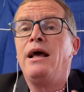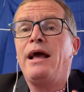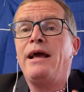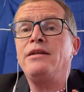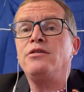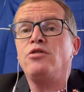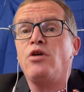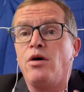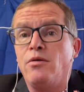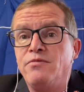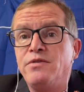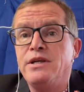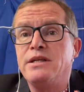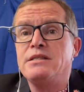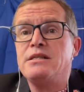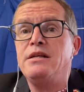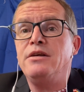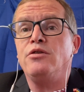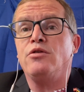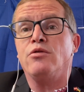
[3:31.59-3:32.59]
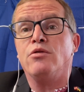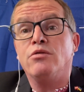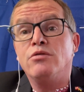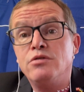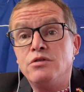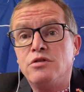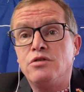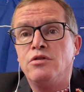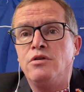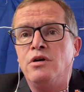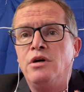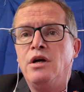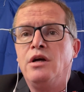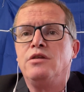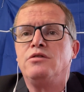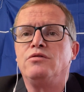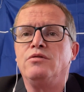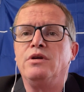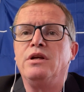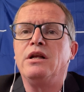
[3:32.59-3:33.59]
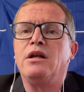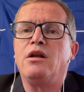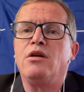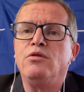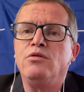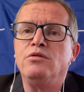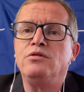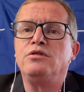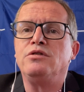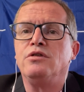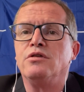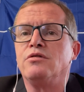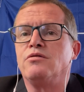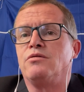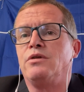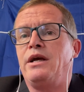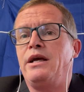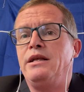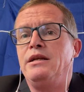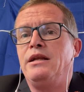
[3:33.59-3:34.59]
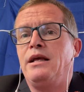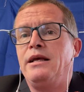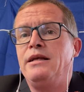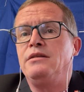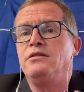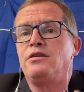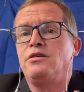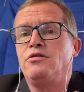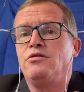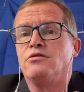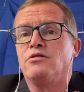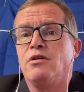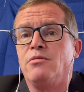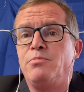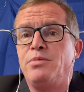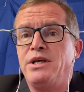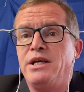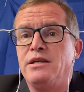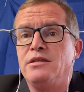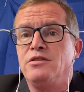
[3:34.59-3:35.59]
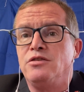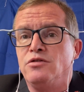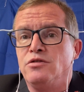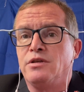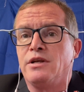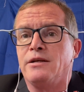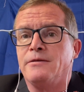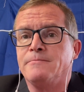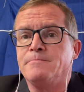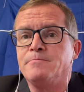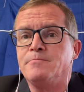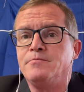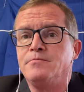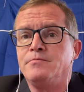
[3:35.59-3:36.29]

And obviously also to include Ukraine in the European Union.